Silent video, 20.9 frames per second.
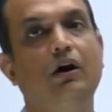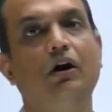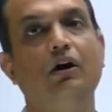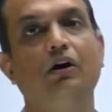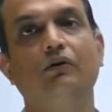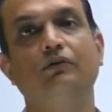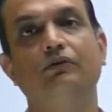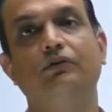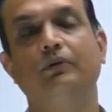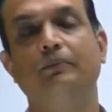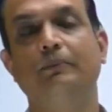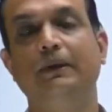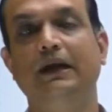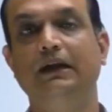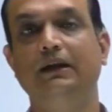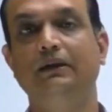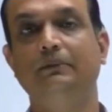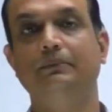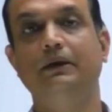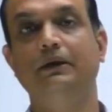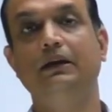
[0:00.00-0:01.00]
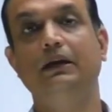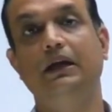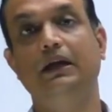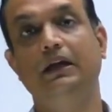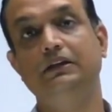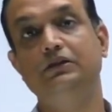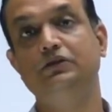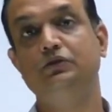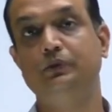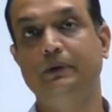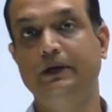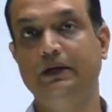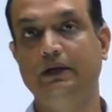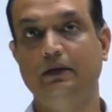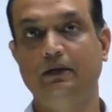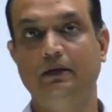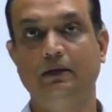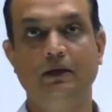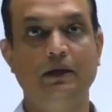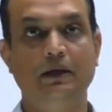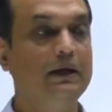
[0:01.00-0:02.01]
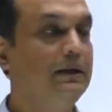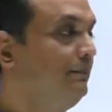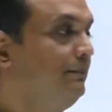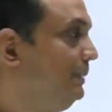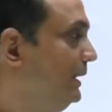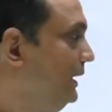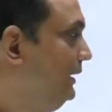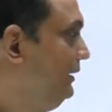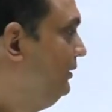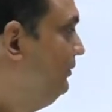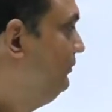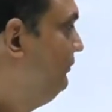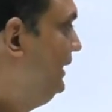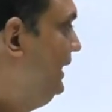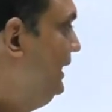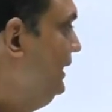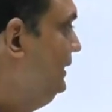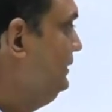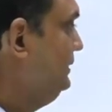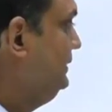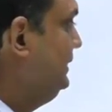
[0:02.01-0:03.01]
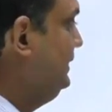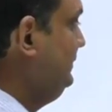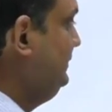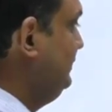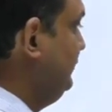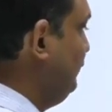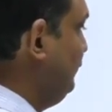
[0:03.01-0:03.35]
of mandible in chewing. But when there is